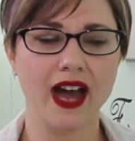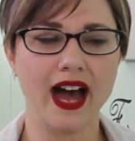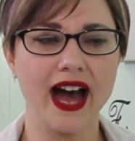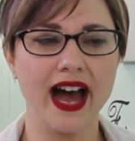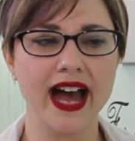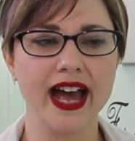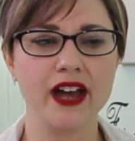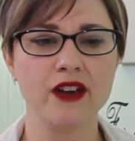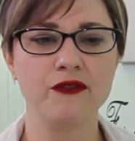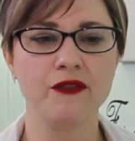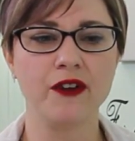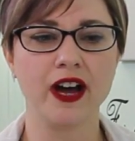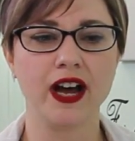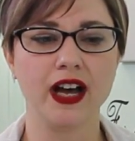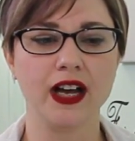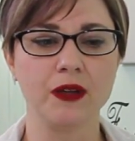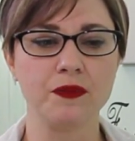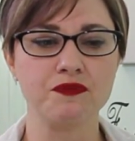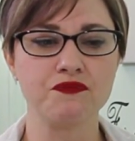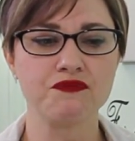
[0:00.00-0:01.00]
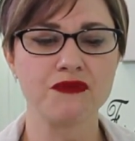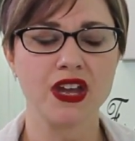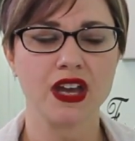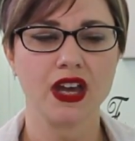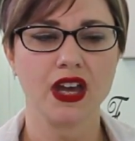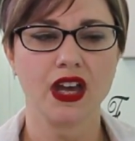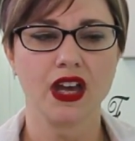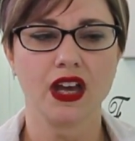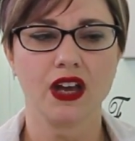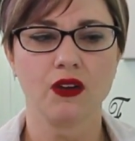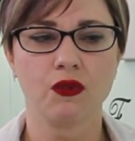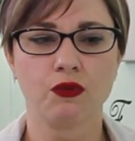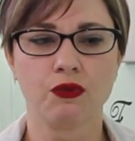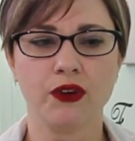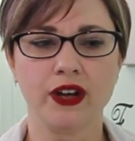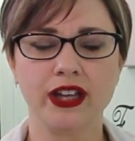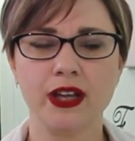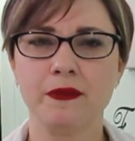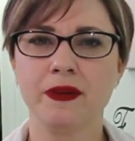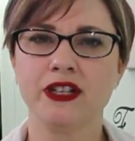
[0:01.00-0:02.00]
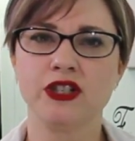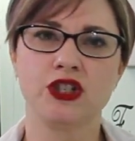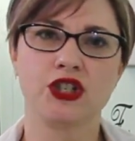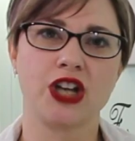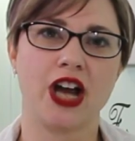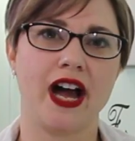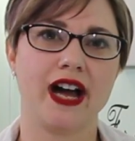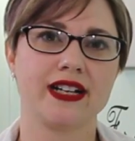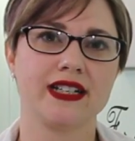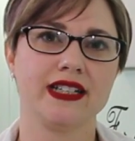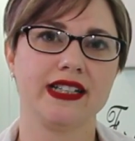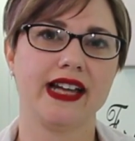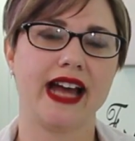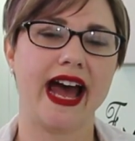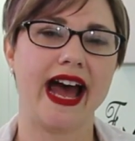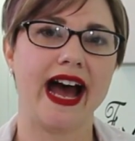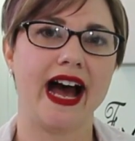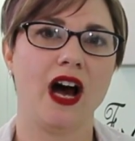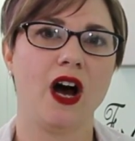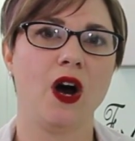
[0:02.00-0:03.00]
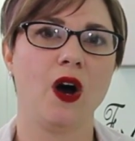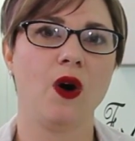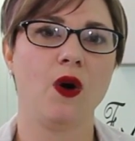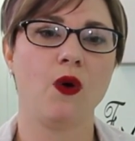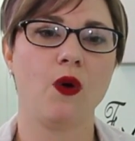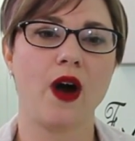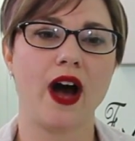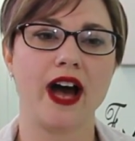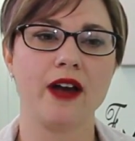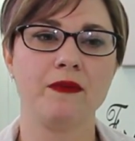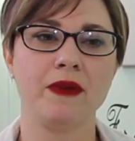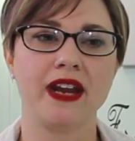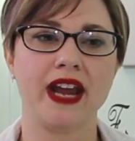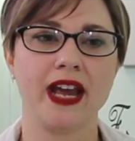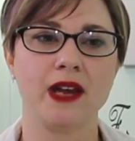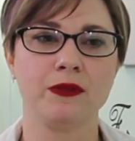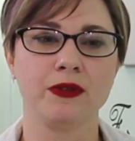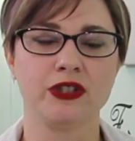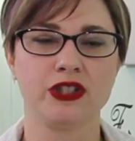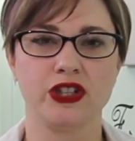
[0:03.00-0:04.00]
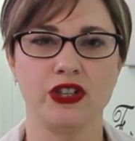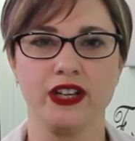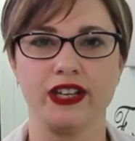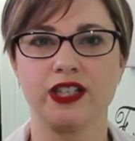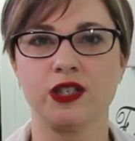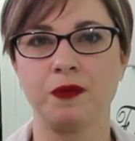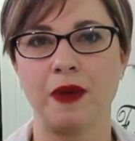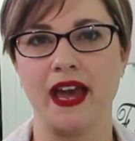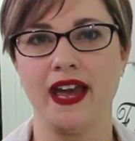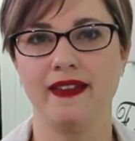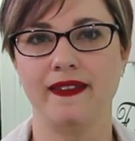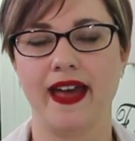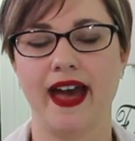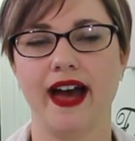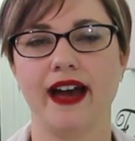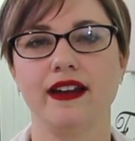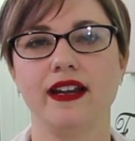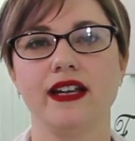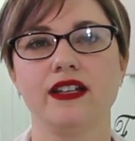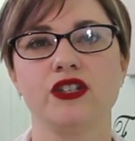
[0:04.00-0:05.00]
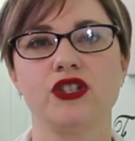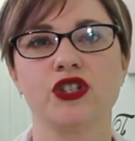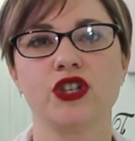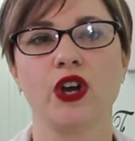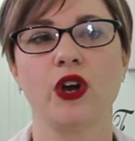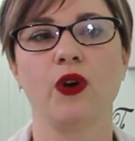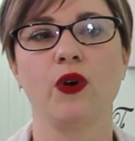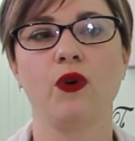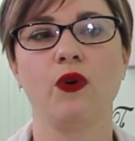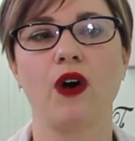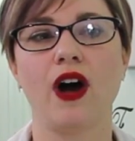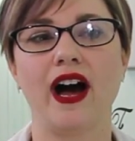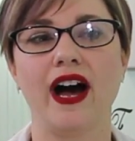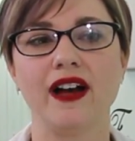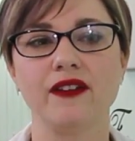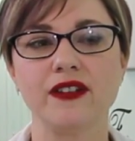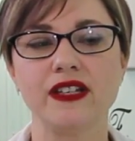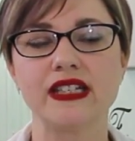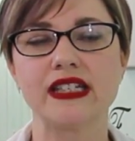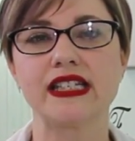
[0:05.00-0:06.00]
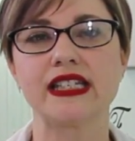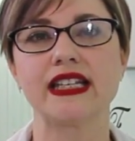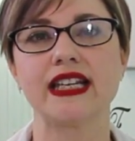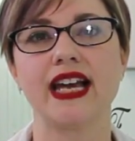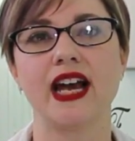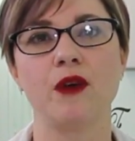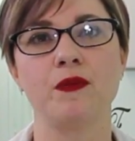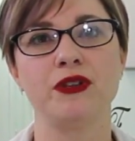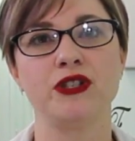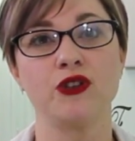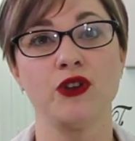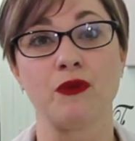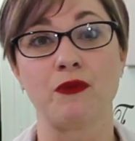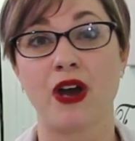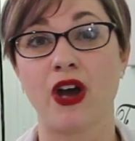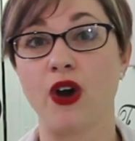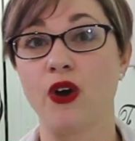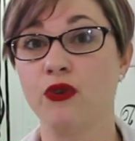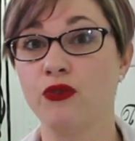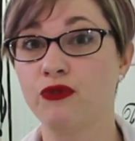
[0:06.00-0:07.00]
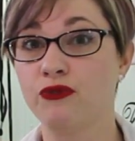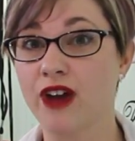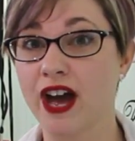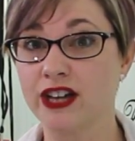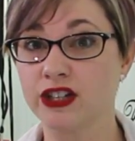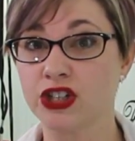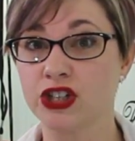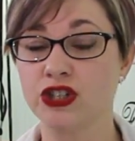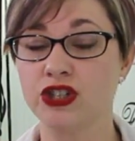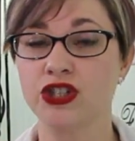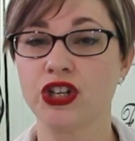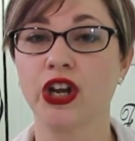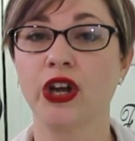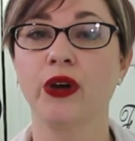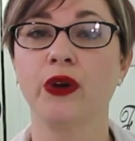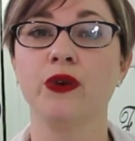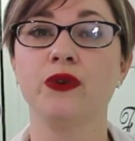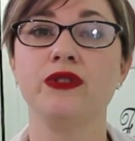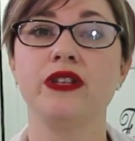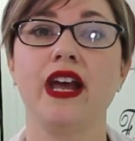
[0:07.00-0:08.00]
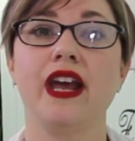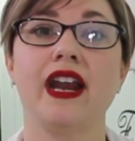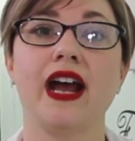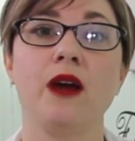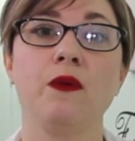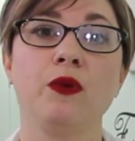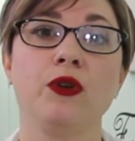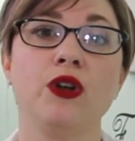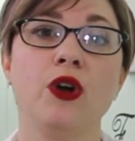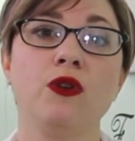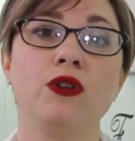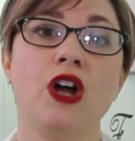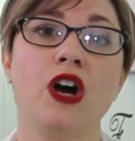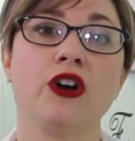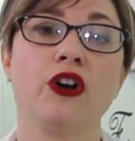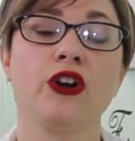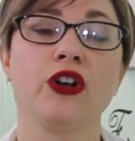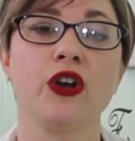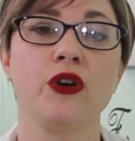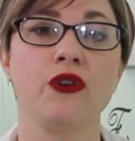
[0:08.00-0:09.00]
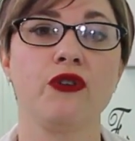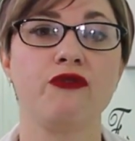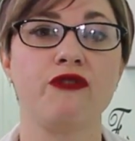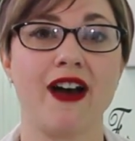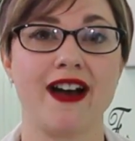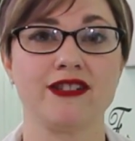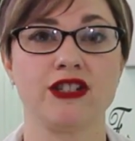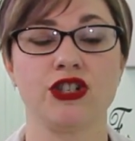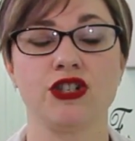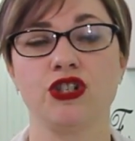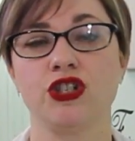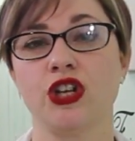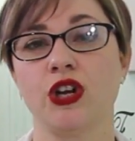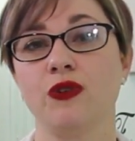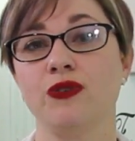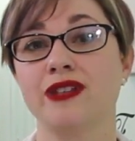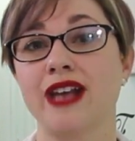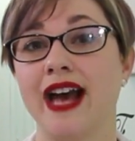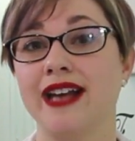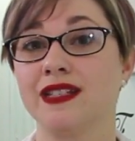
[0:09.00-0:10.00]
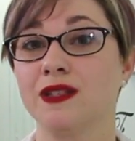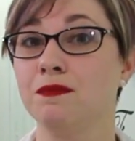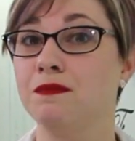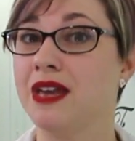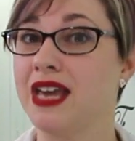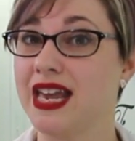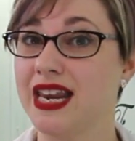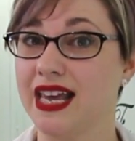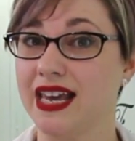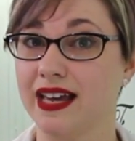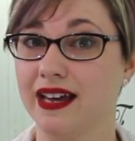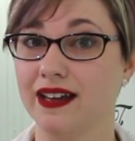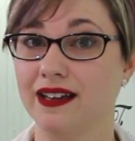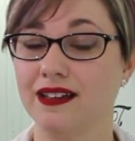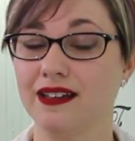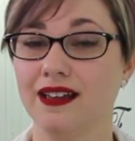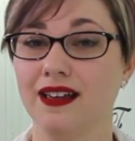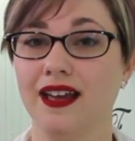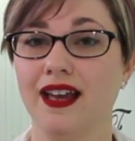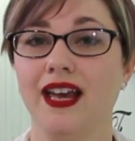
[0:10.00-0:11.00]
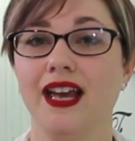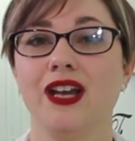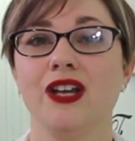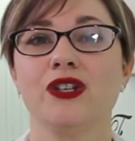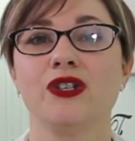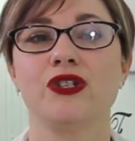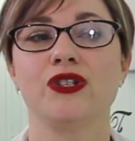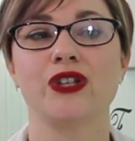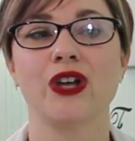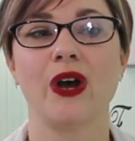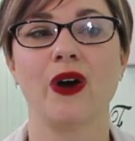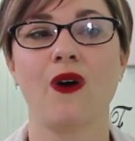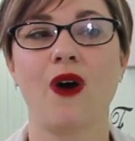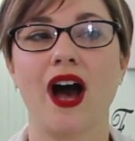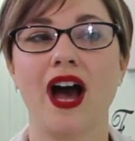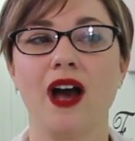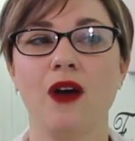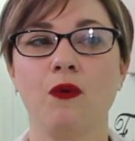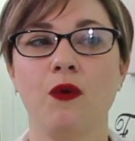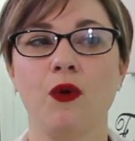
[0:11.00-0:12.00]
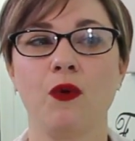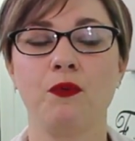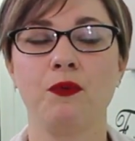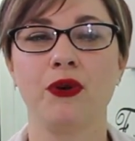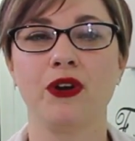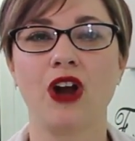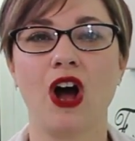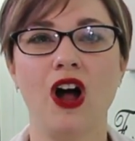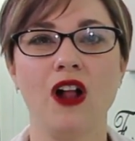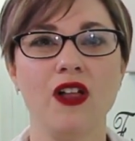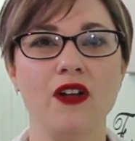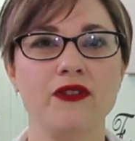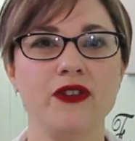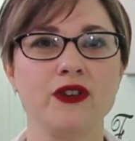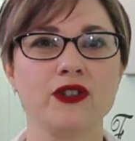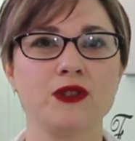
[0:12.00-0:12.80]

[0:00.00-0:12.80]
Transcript: I have really been shocked at how I've been able to expand that. And so obviously I'll be doing my own fashion shows, and I will no longer go to fashion shows as media. So I will put all of